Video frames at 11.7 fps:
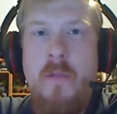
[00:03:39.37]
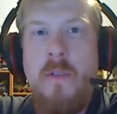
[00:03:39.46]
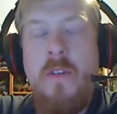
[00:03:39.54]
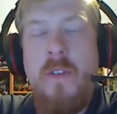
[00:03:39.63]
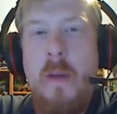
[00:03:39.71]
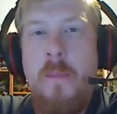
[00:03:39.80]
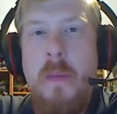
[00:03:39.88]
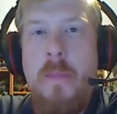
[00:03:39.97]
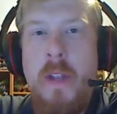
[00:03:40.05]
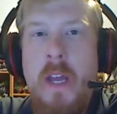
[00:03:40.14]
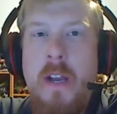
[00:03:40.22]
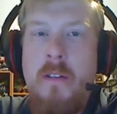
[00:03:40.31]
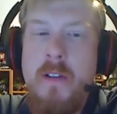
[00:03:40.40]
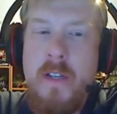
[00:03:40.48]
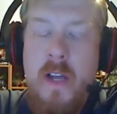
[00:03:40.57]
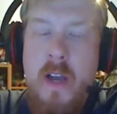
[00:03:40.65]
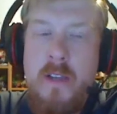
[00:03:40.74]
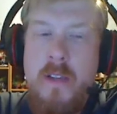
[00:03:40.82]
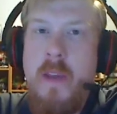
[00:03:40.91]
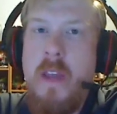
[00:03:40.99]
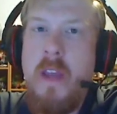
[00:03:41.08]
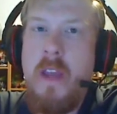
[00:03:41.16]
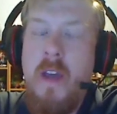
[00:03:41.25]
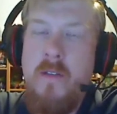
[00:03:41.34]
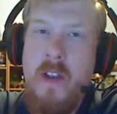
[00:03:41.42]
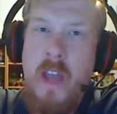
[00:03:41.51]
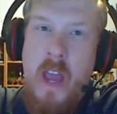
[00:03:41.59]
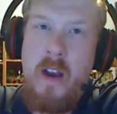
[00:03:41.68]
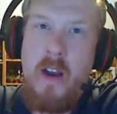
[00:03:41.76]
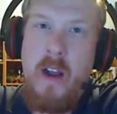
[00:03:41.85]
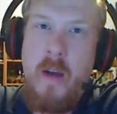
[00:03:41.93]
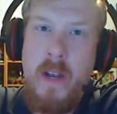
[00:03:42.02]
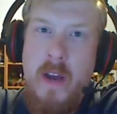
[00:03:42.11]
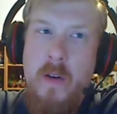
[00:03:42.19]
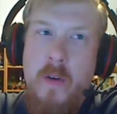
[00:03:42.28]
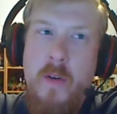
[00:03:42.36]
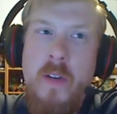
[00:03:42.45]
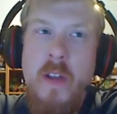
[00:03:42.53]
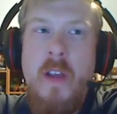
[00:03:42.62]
and when you've got people like Chris Constantine and Kevin Yeager coming down,